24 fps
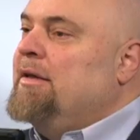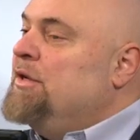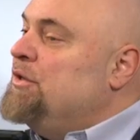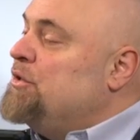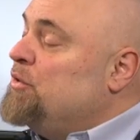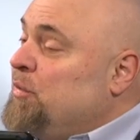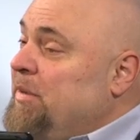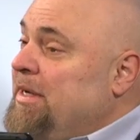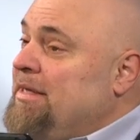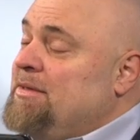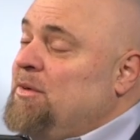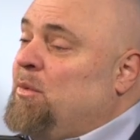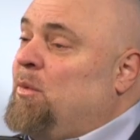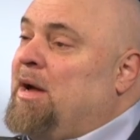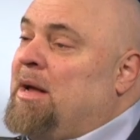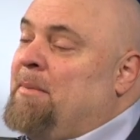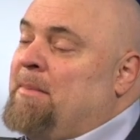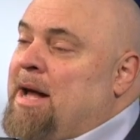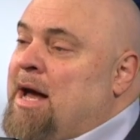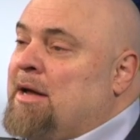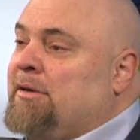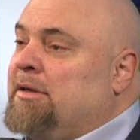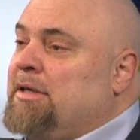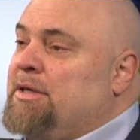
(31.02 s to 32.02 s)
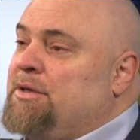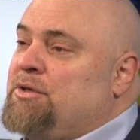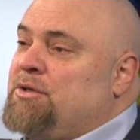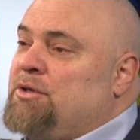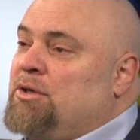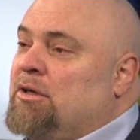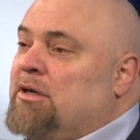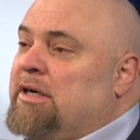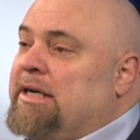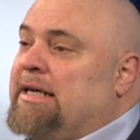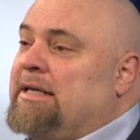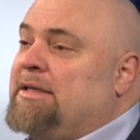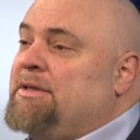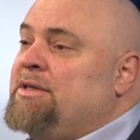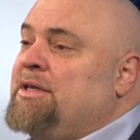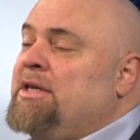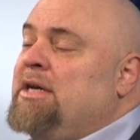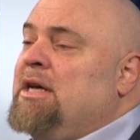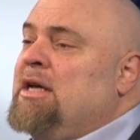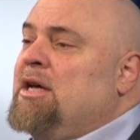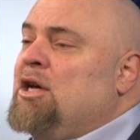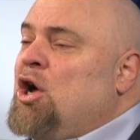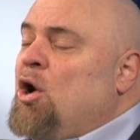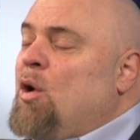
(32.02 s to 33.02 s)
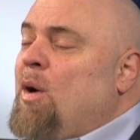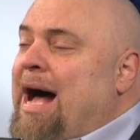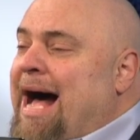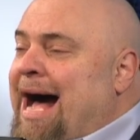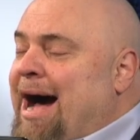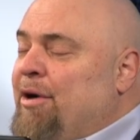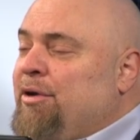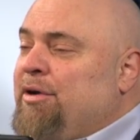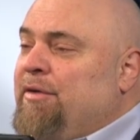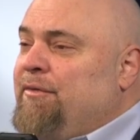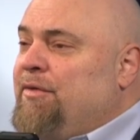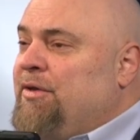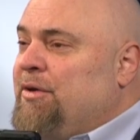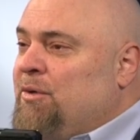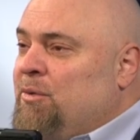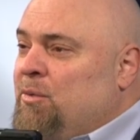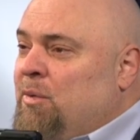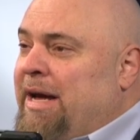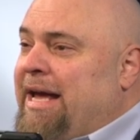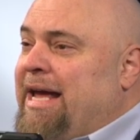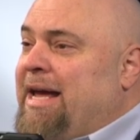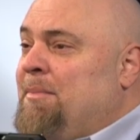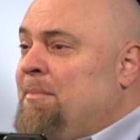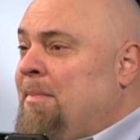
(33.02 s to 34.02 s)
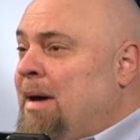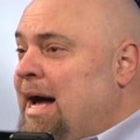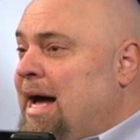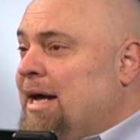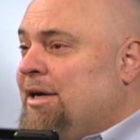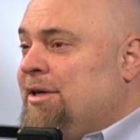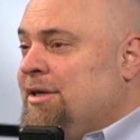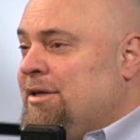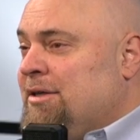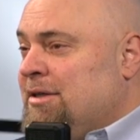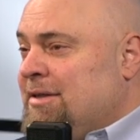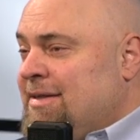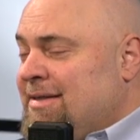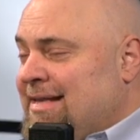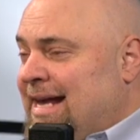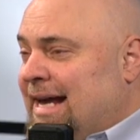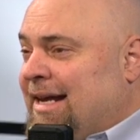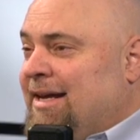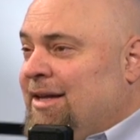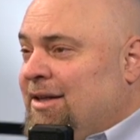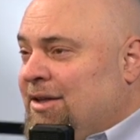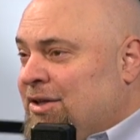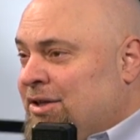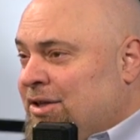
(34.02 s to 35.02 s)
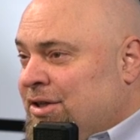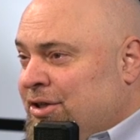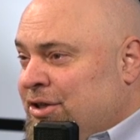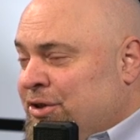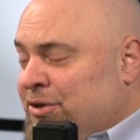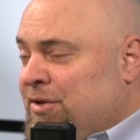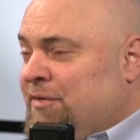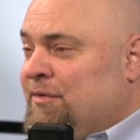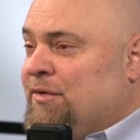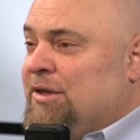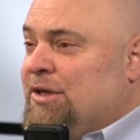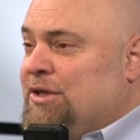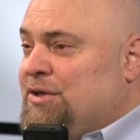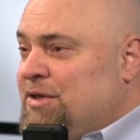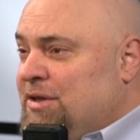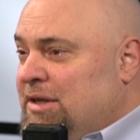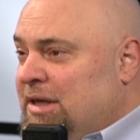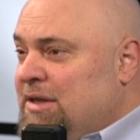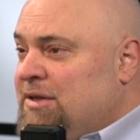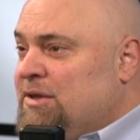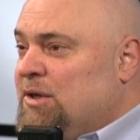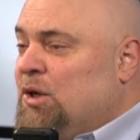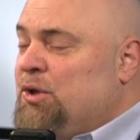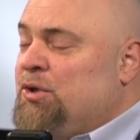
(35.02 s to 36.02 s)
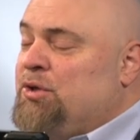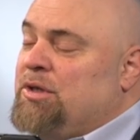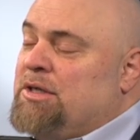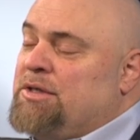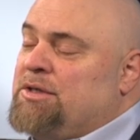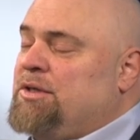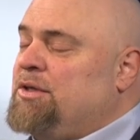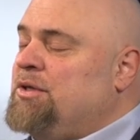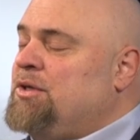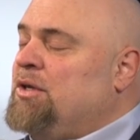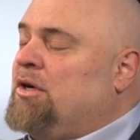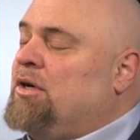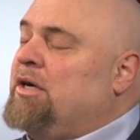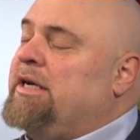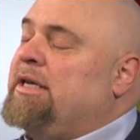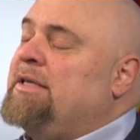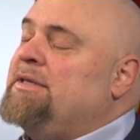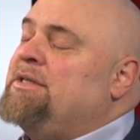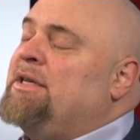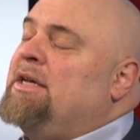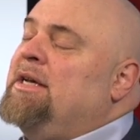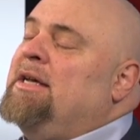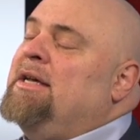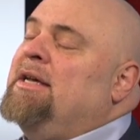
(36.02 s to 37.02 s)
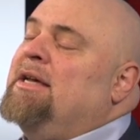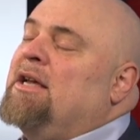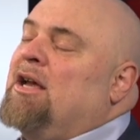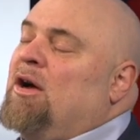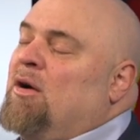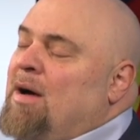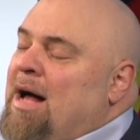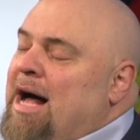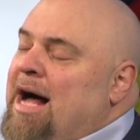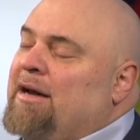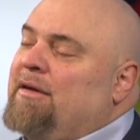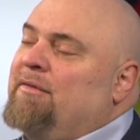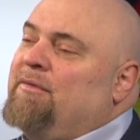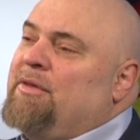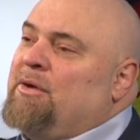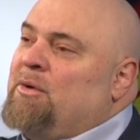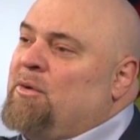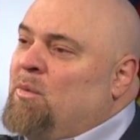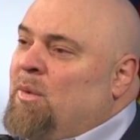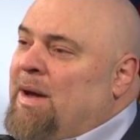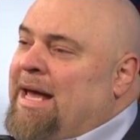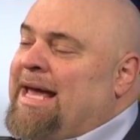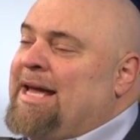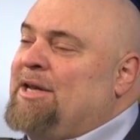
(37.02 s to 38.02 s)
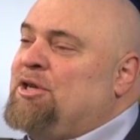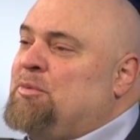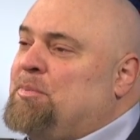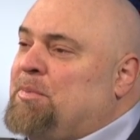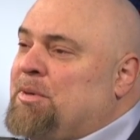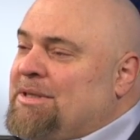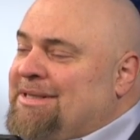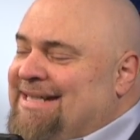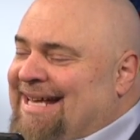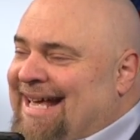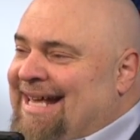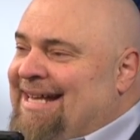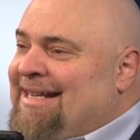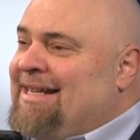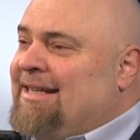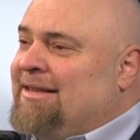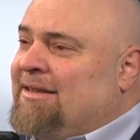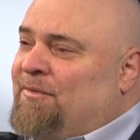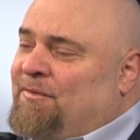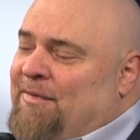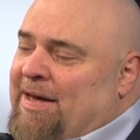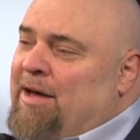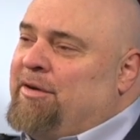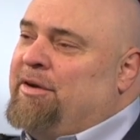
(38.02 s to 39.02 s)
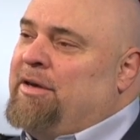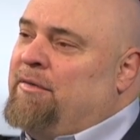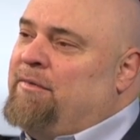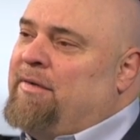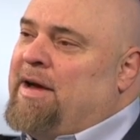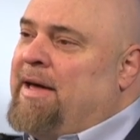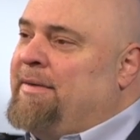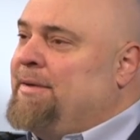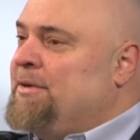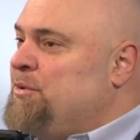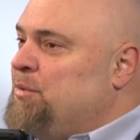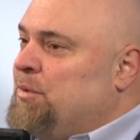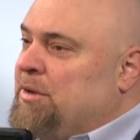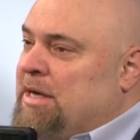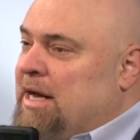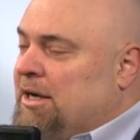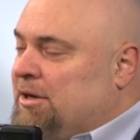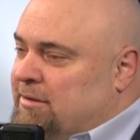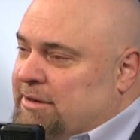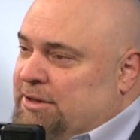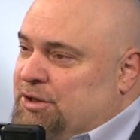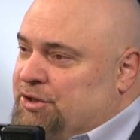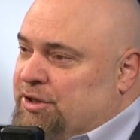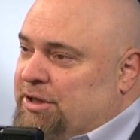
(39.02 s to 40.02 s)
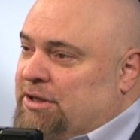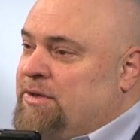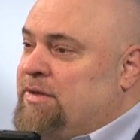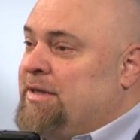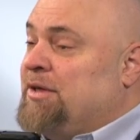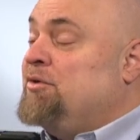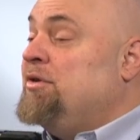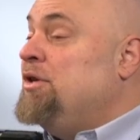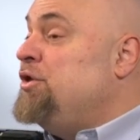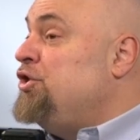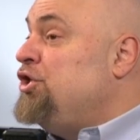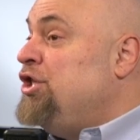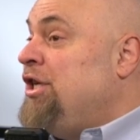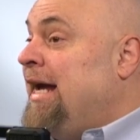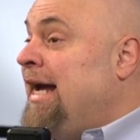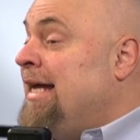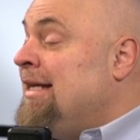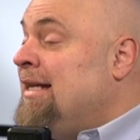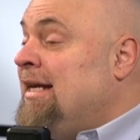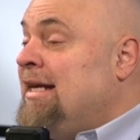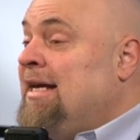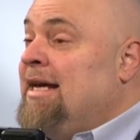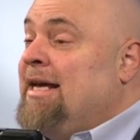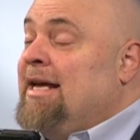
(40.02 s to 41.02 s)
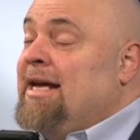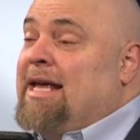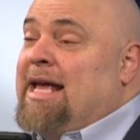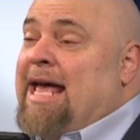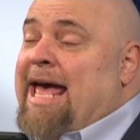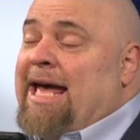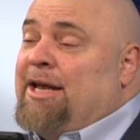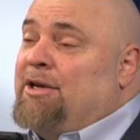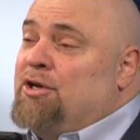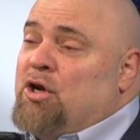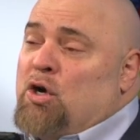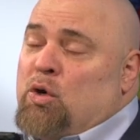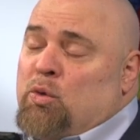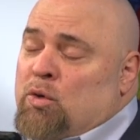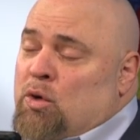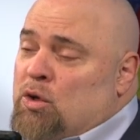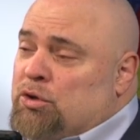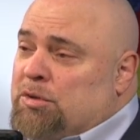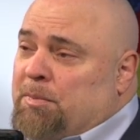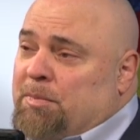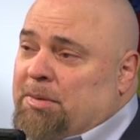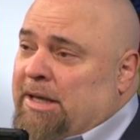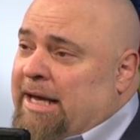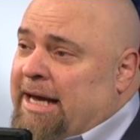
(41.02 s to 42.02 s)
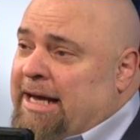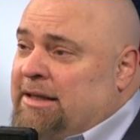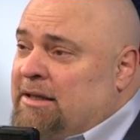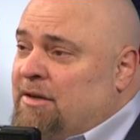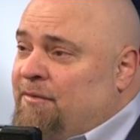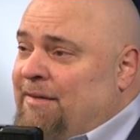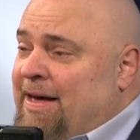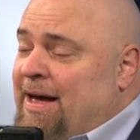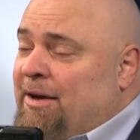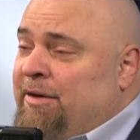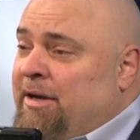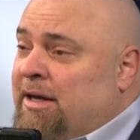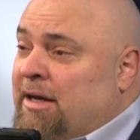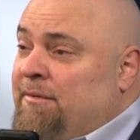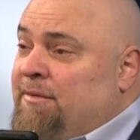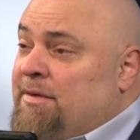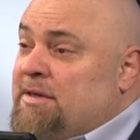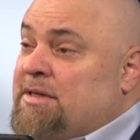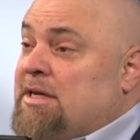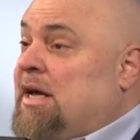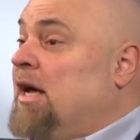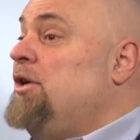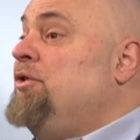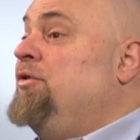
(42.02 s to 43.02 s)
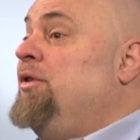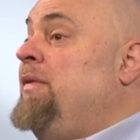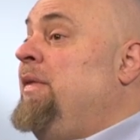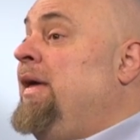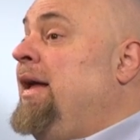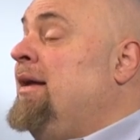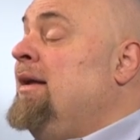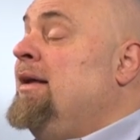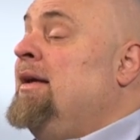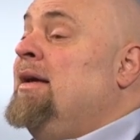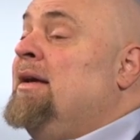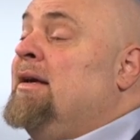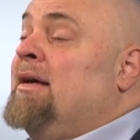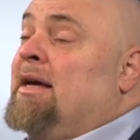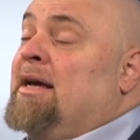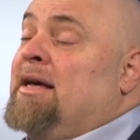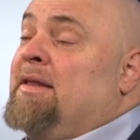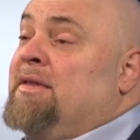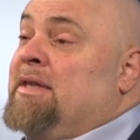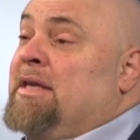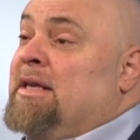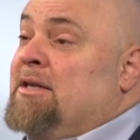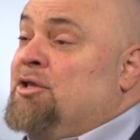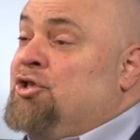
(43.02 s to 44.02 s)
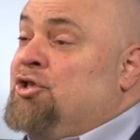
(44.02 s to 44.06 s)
There's a reason why modern historians go out of their way, modern secular university socialist historians go out of their way to pretend that the founding fathers were not Christians, that Christianity had no role to play in the founding of this country, that uh, the